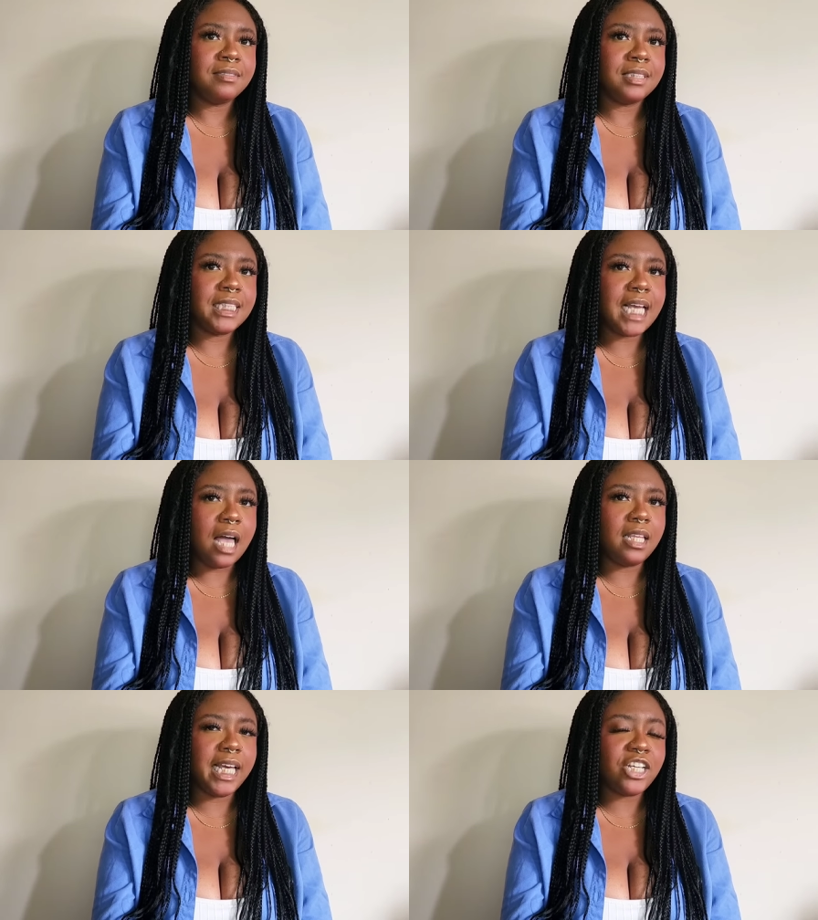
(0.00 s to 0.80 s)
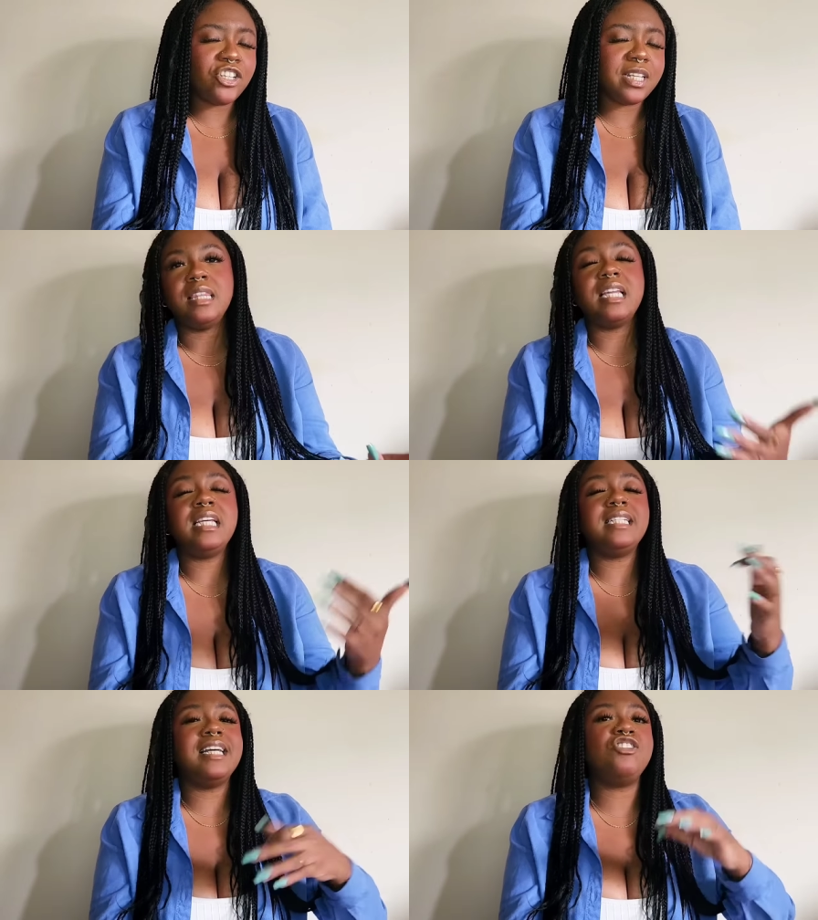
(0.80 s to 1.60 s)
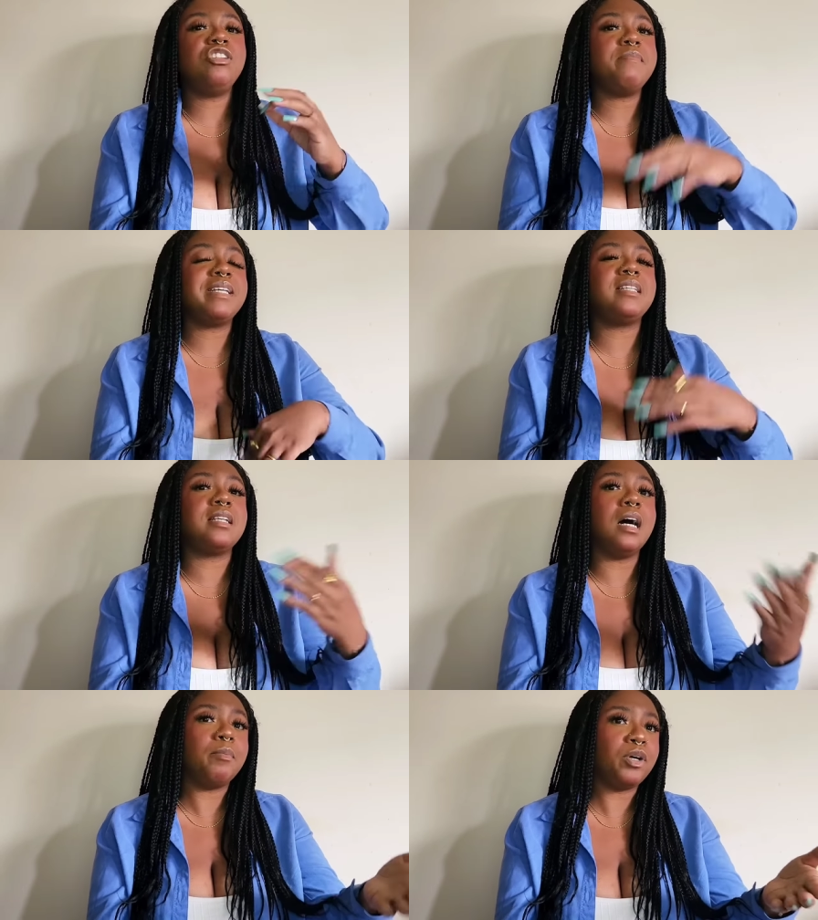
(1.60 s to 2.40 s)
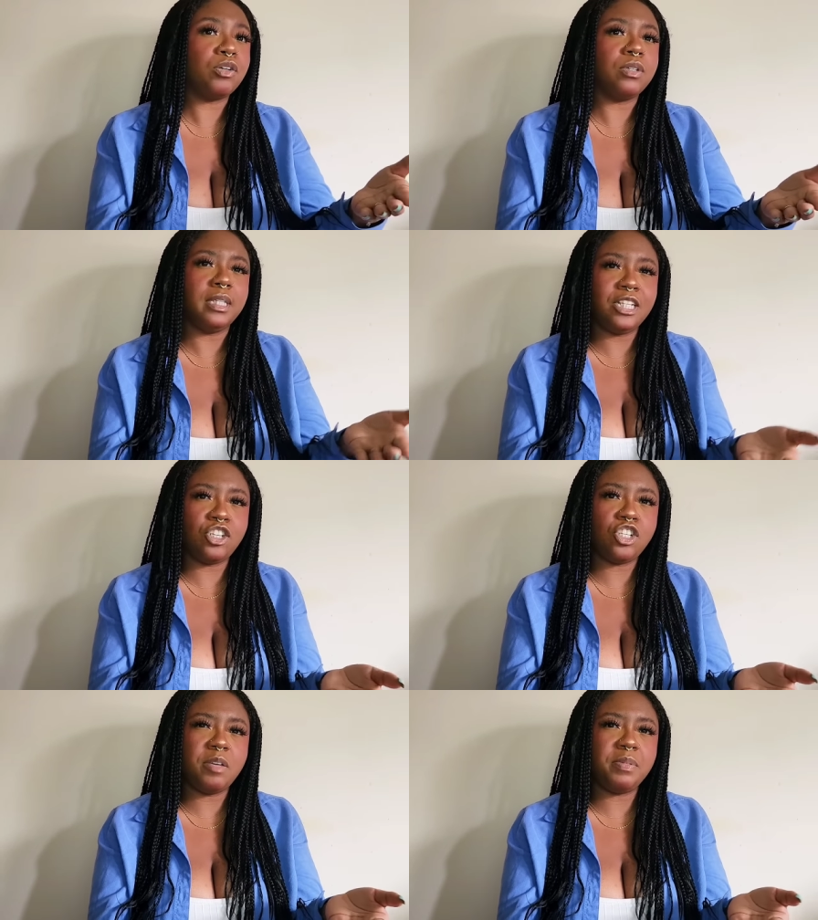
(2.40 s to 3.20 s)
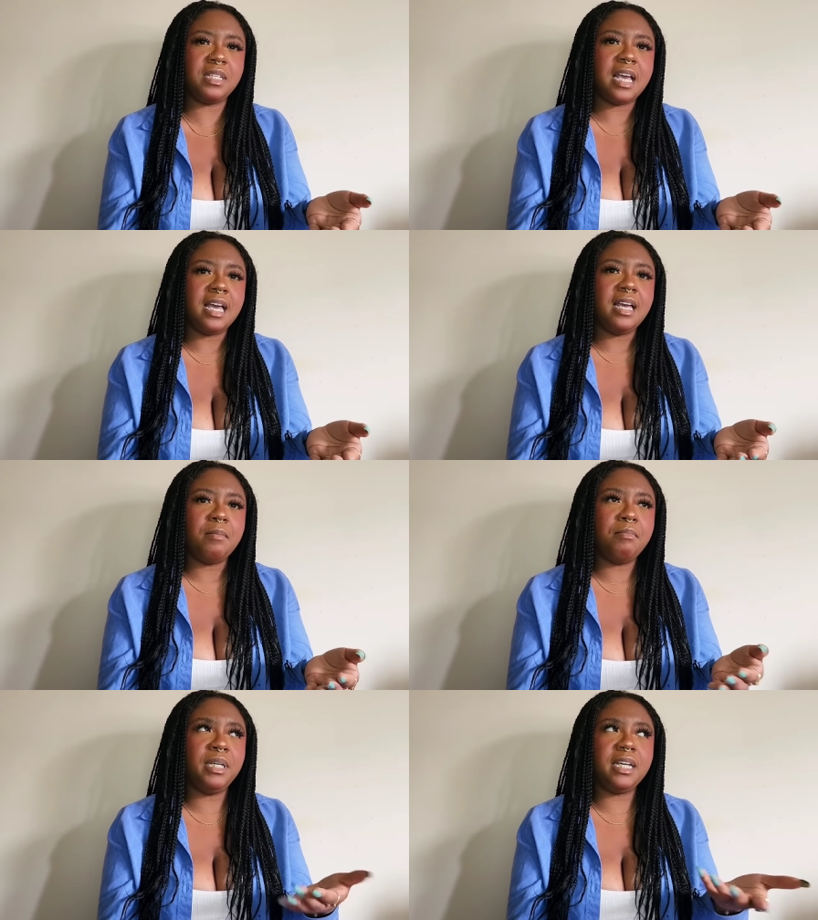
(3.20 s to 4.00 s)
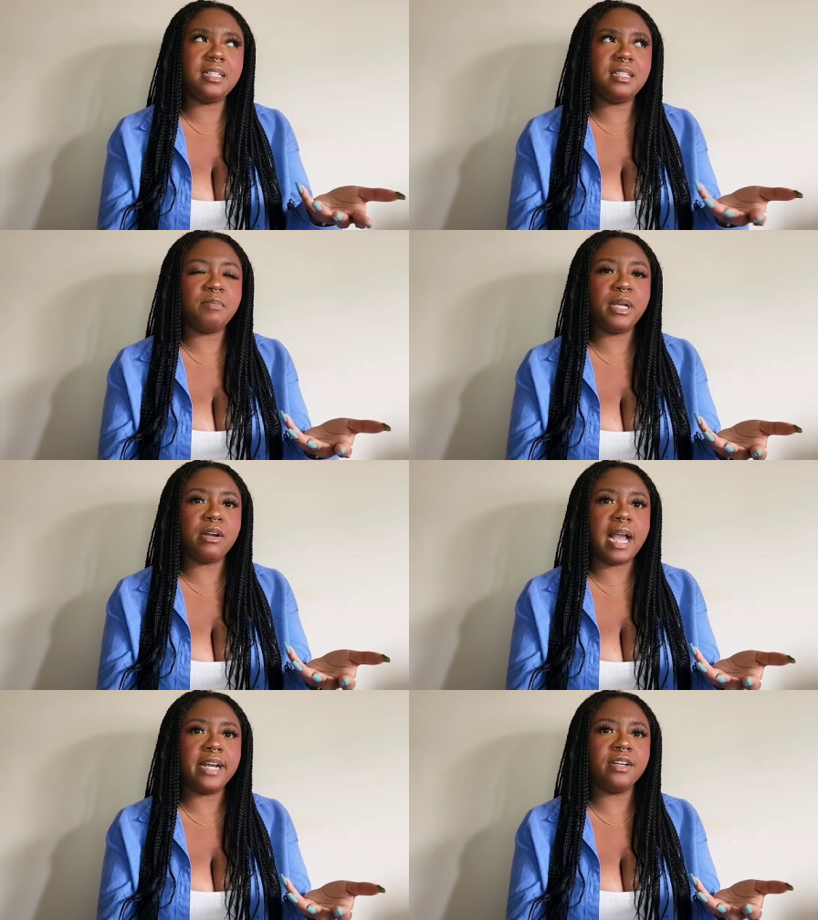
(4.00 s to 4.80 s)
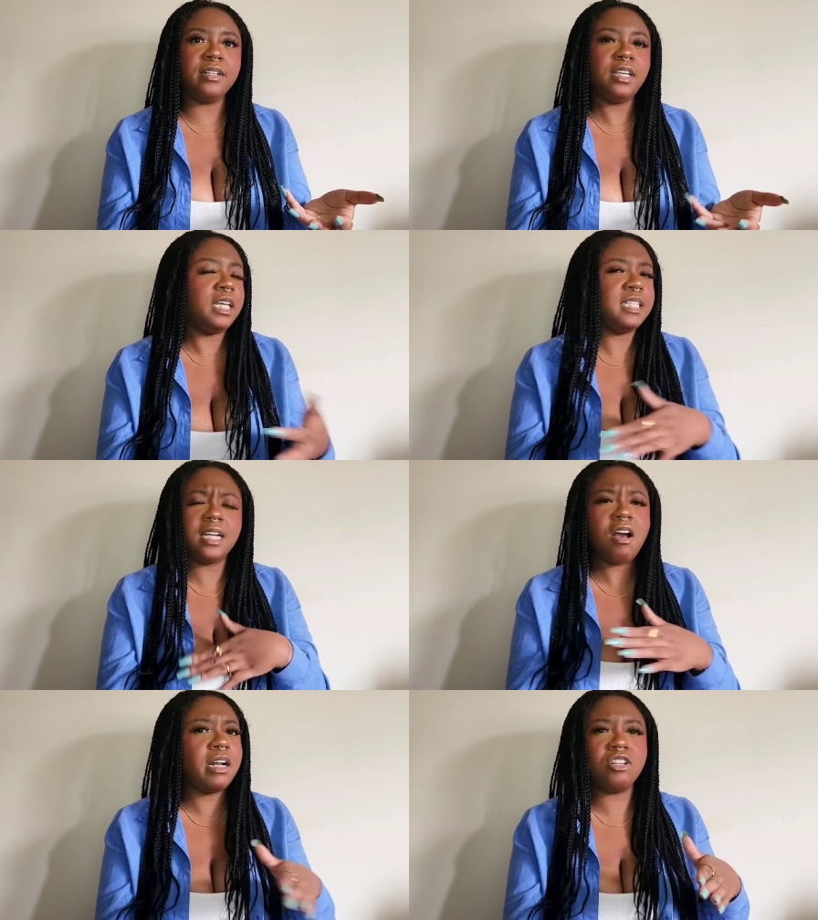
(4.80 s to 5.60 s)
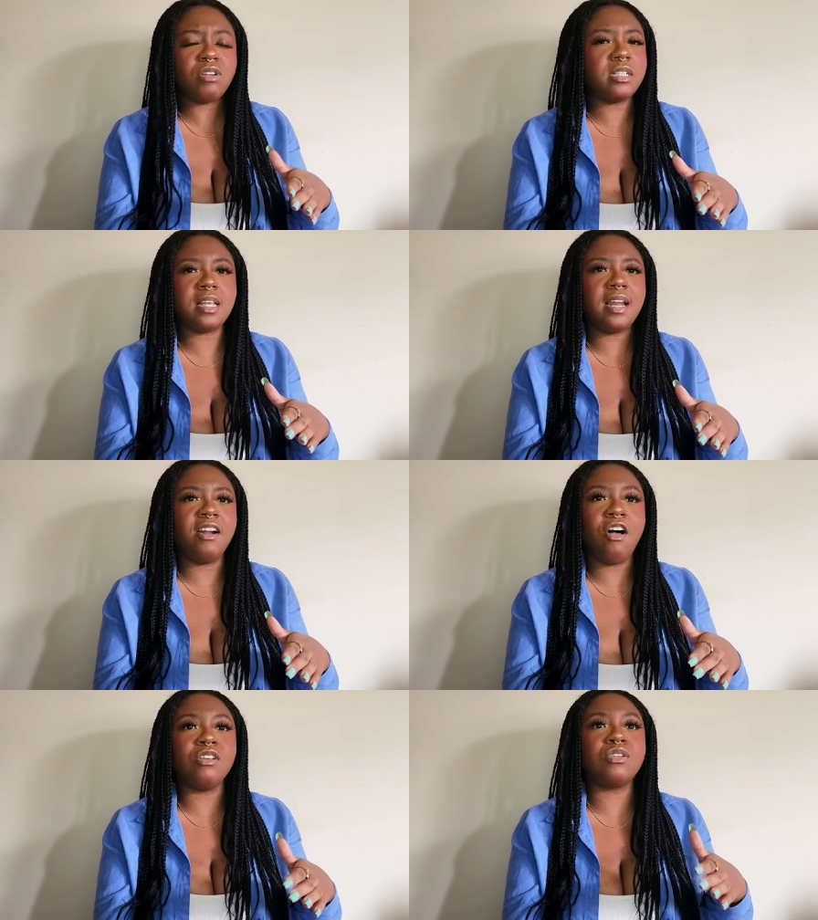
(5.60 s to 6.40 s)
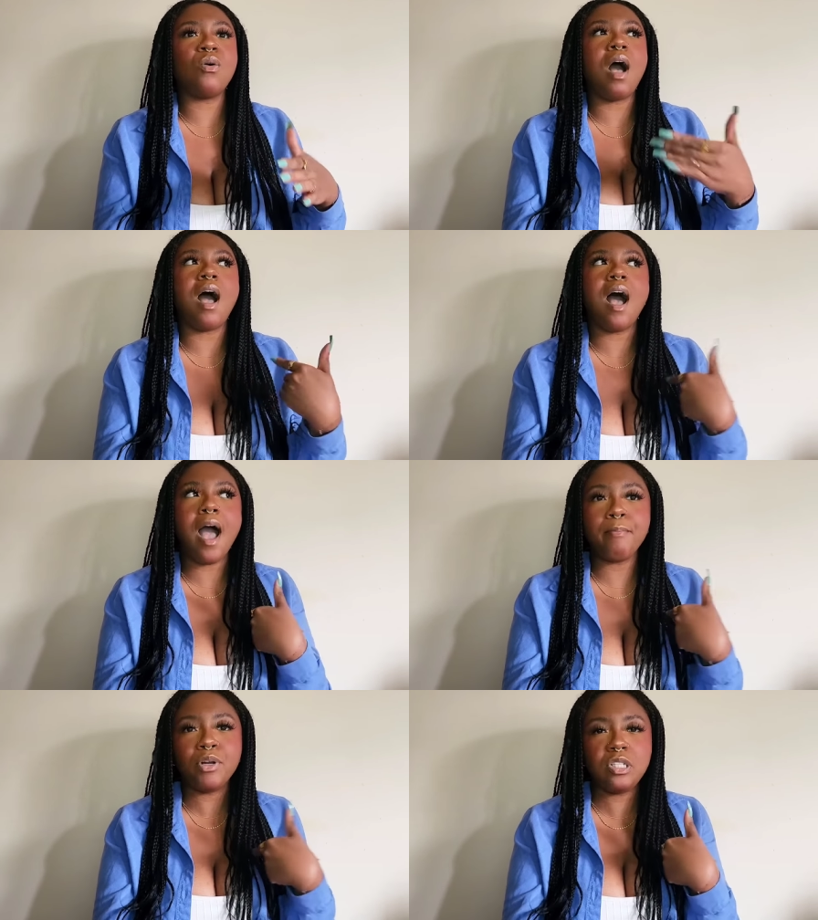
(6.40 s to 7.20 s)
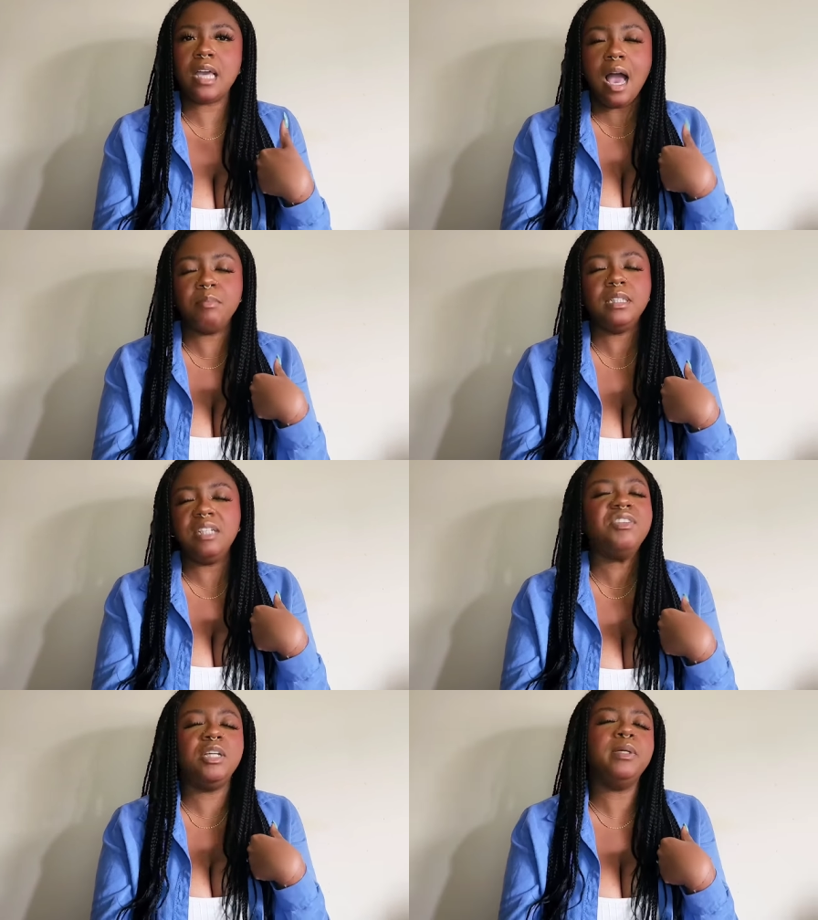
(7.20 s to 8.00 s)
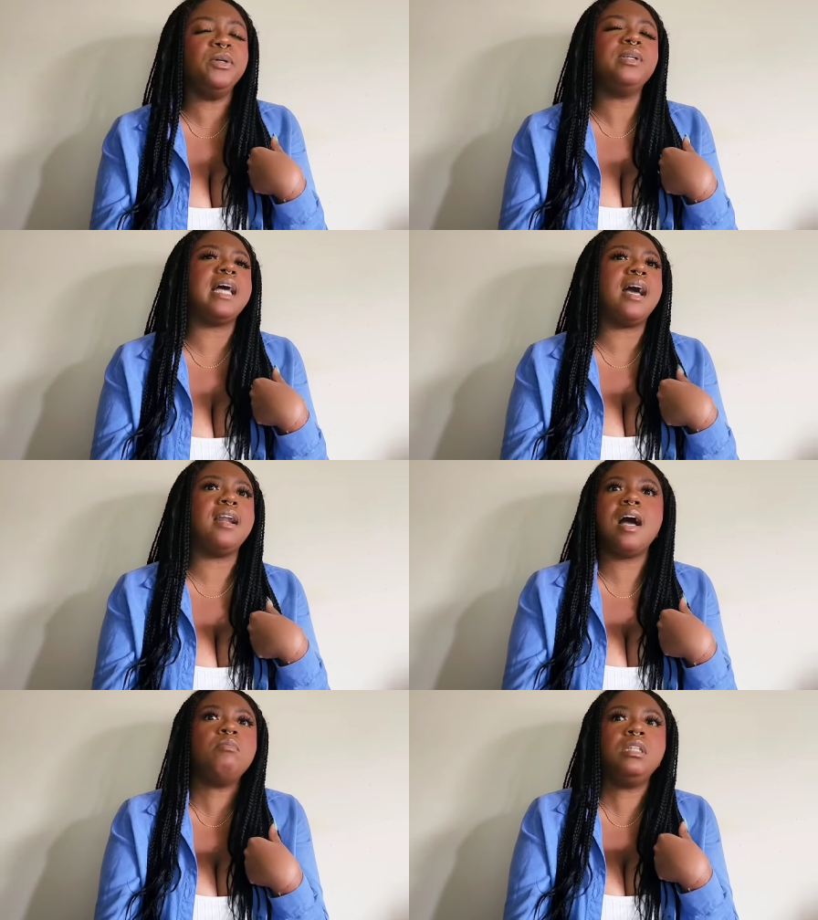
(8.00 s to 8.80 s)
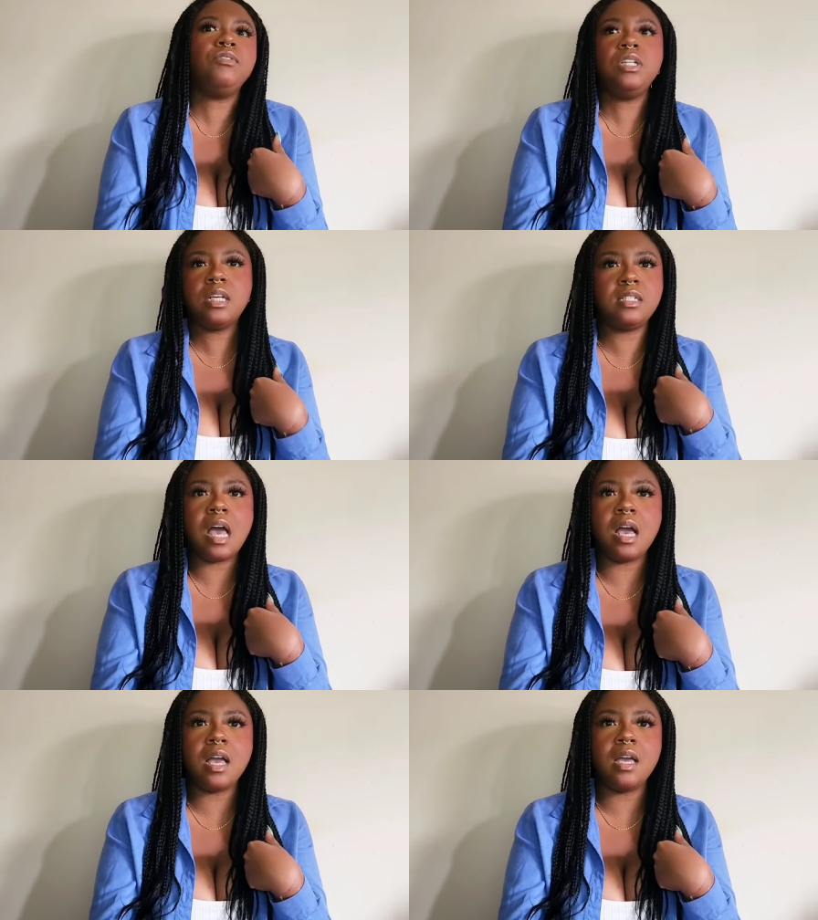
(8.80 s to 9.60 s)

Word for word: the allegations that he intentionally messes up her relationships because he's a bitter hater. He did not address that at all. So I personally, I believe he be doing that. I believe he does that.